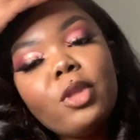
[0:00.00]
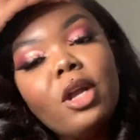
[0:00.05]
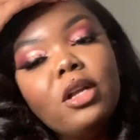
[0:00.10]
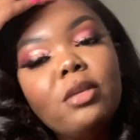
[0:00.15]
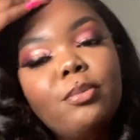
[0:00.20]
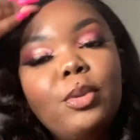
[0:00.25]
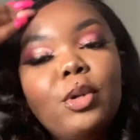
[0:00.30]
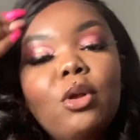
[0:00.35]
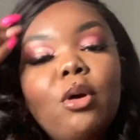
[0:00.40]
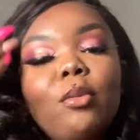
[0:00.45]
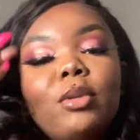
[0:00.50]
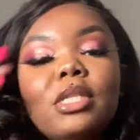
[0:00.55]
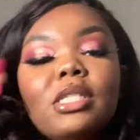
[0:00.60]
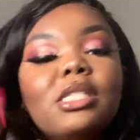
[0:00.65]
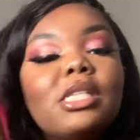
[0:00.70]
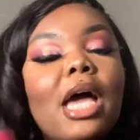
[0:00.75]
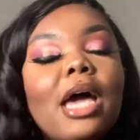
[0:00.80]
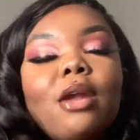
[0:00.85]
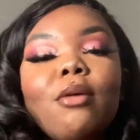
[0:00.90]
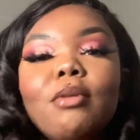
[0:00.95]
depending on what the
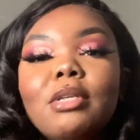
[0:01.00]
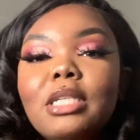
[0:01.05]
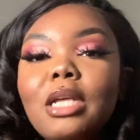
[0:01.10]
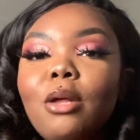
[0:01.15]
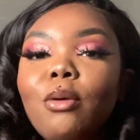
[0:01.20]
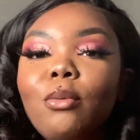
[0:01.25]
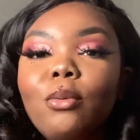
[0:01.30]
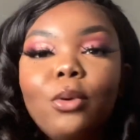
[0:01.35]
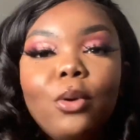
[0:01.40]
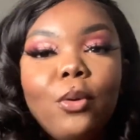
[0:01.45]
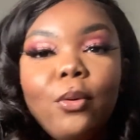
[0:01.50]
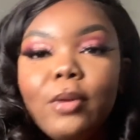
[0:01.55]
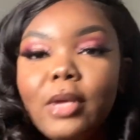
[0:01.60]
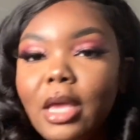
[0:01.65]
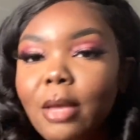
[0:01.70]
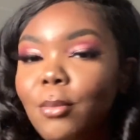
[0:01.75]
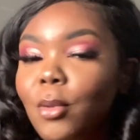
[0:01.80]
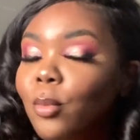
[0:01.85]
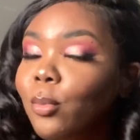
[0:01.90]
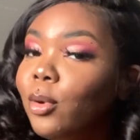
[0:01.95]
title is, I don't know
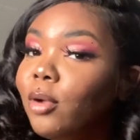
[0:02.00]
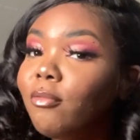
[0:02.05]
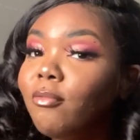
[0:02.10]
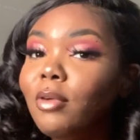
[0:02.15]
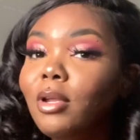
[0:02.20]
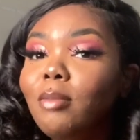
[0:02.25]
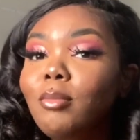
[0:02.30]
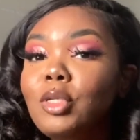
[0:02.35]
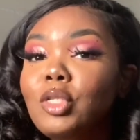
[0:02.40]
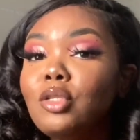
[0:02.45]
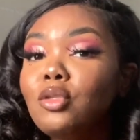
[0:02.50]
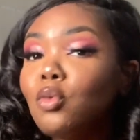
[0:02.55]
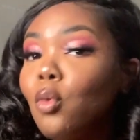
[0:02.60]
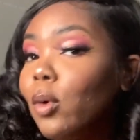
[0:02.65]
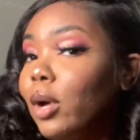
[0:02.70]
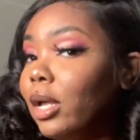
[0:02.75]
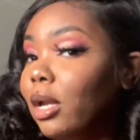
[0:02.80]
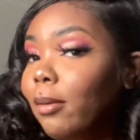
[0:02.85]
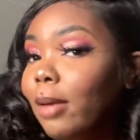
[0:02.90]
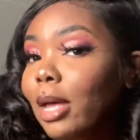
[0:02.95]
yet, but we're gonna be
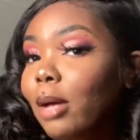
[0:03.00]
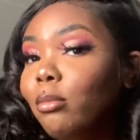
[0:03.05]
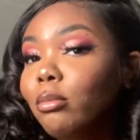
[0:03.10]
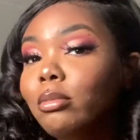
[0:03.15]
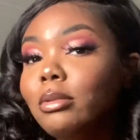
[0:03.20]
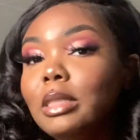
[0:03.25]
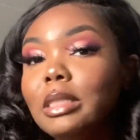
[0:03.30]
talking about